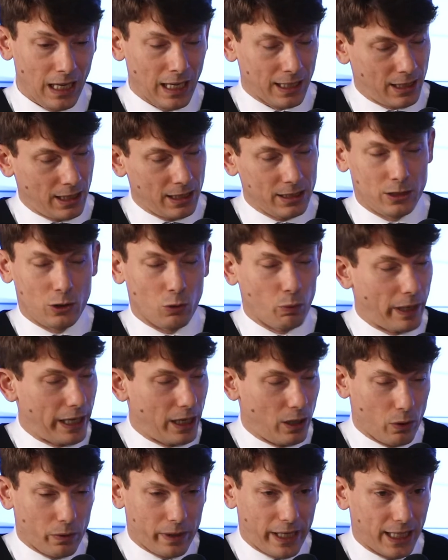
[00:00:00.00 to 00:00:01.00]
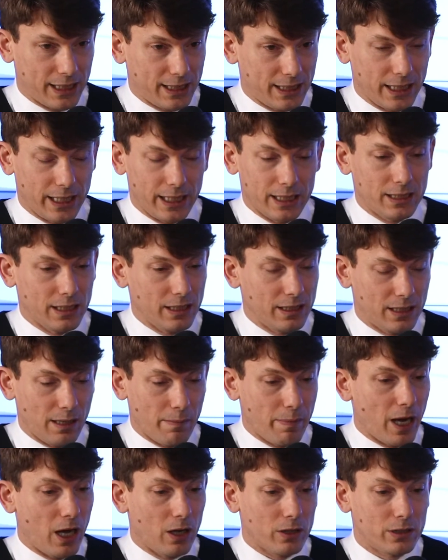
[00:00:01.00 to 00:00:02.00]
At least the way Lokad see it, it's
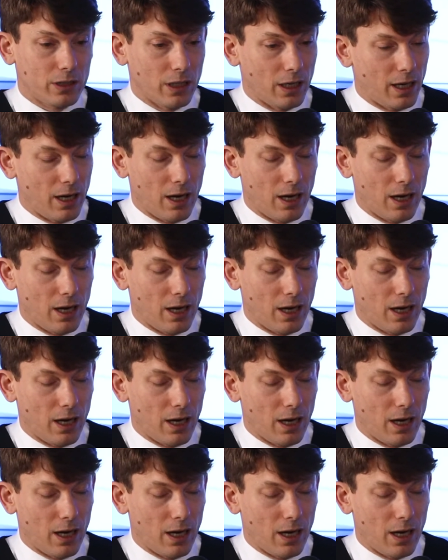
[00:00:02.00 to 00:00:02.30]
about